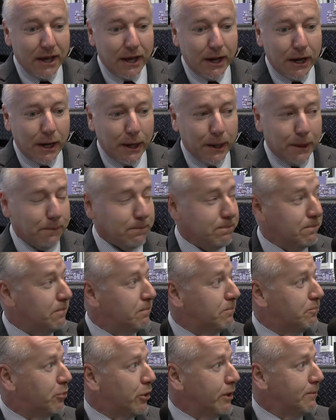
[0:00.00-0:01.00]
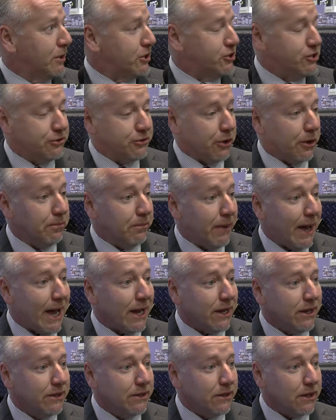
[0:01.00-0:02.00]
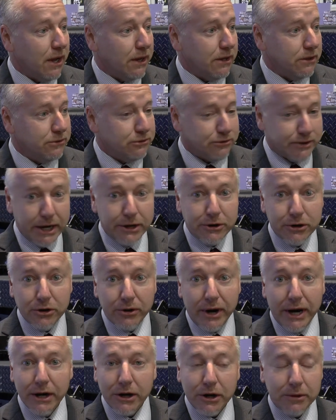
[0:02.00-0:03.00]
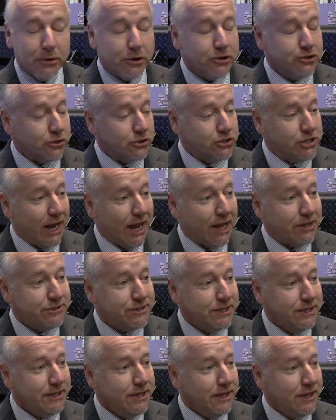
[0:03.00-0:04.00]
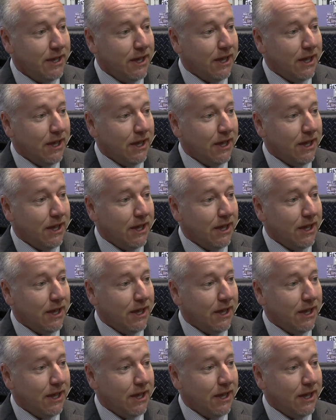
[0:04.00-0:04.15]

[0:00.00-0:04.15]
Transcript: Um, pretty much it's our Mack uh, standard granite commercial chassis.